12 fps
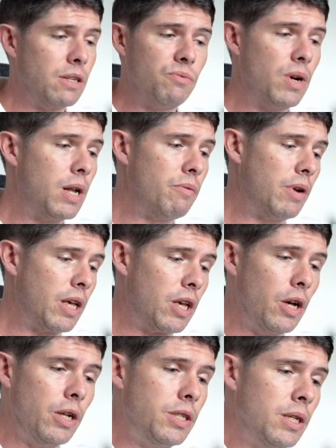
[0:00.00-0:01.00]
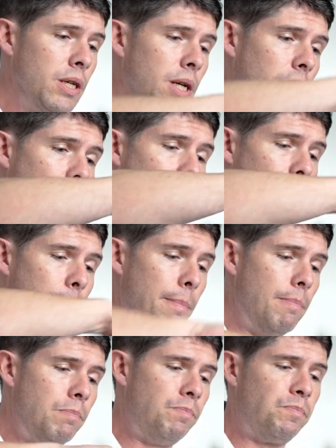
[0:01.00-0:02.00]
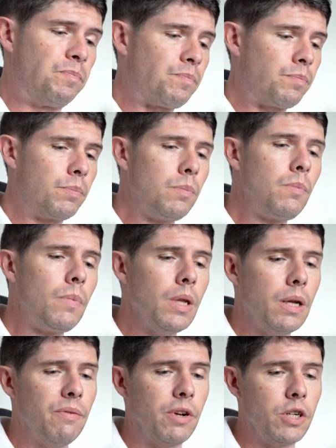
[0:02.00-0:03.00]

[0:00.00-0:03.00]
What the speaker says: is really, really good. If